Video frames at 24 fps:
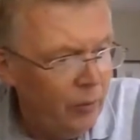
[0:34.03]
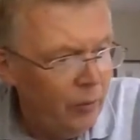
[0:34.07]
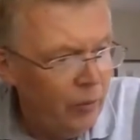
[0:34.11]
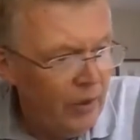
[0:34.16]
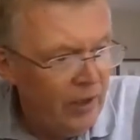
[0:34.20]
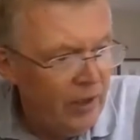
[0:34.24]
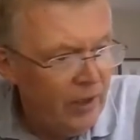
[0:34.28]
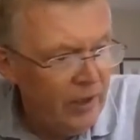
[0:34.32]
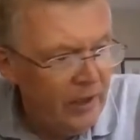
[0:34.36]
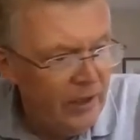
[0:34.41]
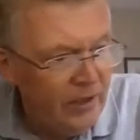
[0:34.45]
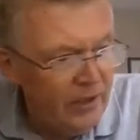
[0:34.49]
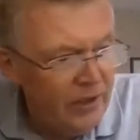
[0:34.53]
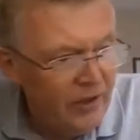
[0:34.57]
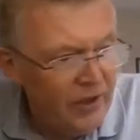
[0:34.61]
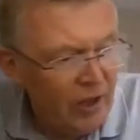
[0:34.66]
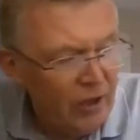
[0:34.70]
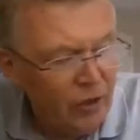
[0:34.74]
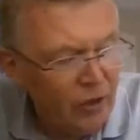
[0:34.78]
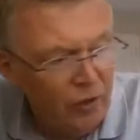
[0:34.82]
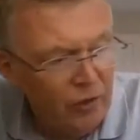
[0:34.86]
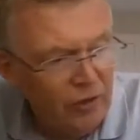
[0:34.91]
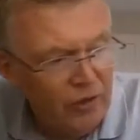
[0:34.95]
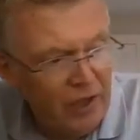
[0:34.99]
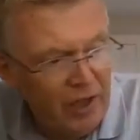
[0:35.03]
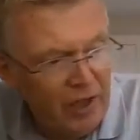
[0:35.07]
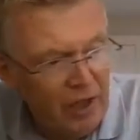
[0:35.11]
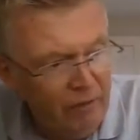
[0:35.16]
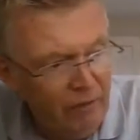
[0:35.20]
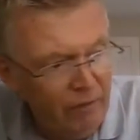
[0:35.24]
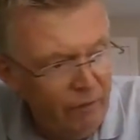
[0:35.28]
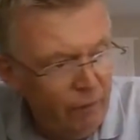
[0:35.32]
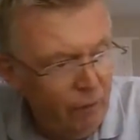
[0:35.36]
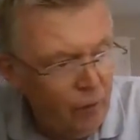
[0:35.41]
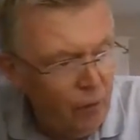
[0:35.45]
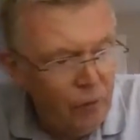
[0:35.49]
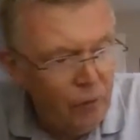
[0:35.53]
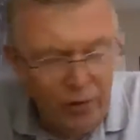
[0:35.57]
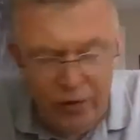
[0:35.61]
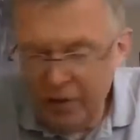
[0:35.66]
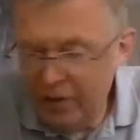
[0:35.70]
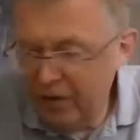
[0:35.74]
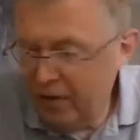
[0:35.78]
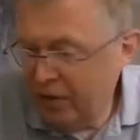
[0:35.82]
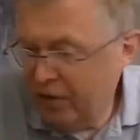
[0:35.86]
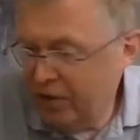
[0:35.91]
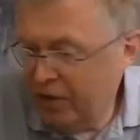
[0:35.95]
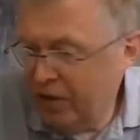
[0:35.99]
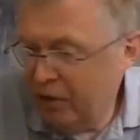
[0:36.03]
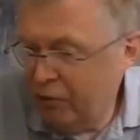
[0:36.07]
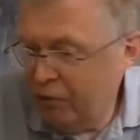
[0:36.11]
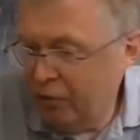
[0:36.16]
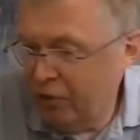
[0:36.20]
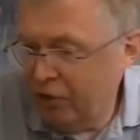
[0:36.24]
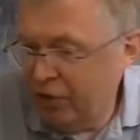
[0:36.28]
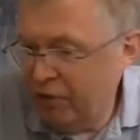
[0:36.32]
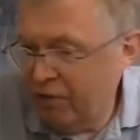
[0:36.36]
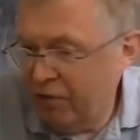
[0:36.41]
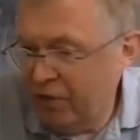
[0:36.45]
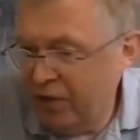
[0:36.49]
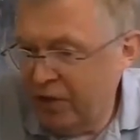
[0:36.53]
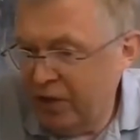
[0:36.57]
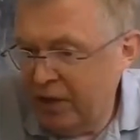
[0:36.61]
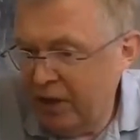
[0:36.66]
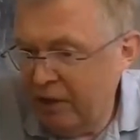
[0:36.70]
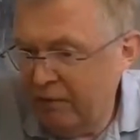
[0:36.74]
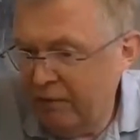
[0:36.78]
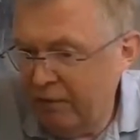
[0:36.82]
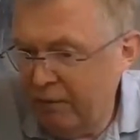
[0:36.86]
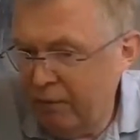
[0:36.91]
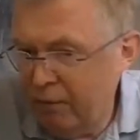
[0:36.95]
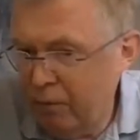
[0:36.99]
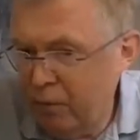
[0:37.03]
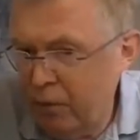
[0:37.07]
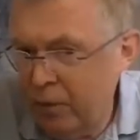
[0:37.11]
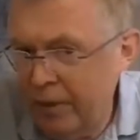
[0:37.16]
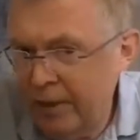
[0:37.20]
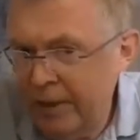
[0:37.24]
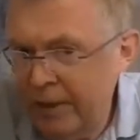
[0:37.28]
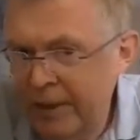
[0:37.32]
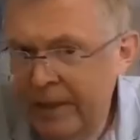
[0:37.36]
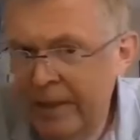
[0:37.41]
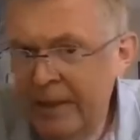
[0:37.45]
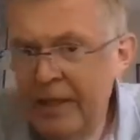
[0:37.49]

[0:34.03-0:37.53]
we did a session on TRV4s and the secrets of the TRV4.